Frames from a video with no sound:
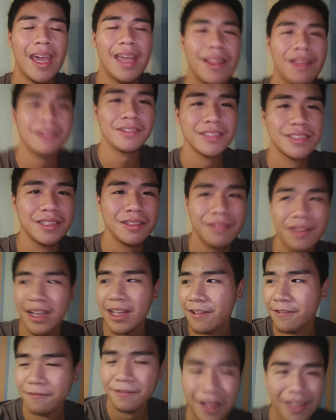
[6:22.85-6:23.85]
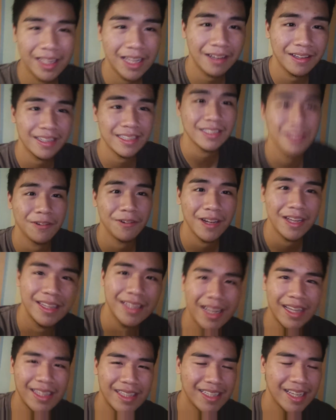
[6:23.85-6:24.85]
And also right now it's already
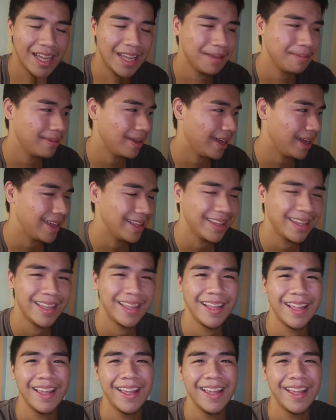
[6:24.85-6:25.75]
nighttime, and